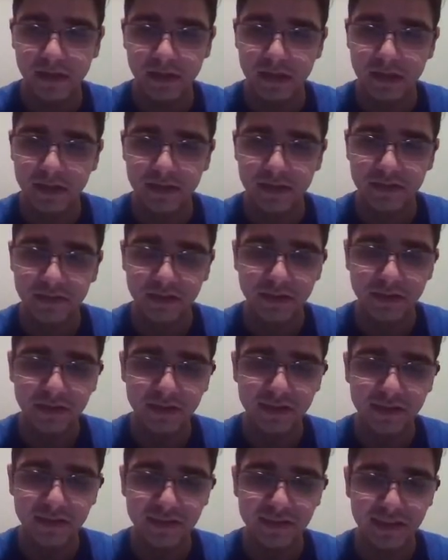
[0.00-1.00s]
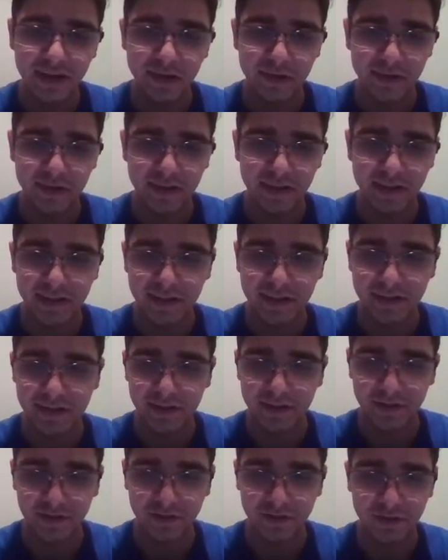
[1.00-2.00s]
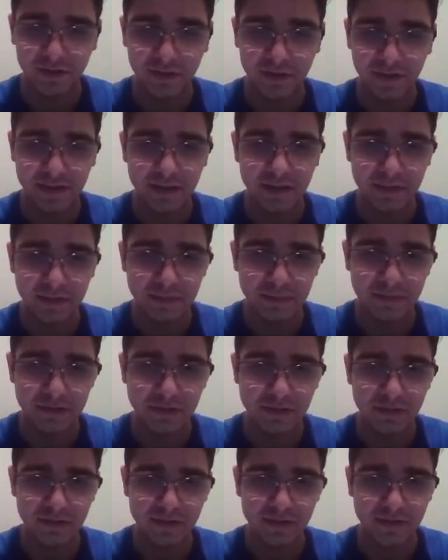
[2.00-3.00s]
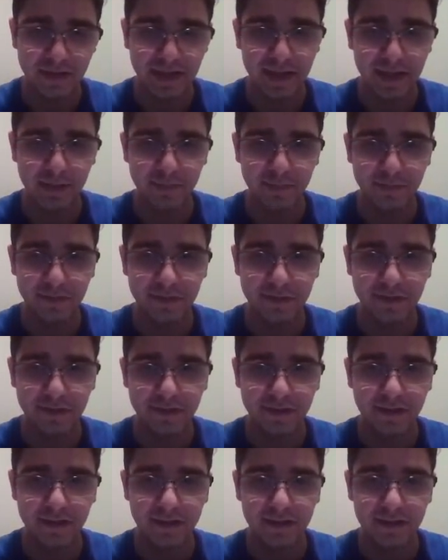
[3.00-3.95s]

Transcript: So that's what I was calculating here. So I opt to capture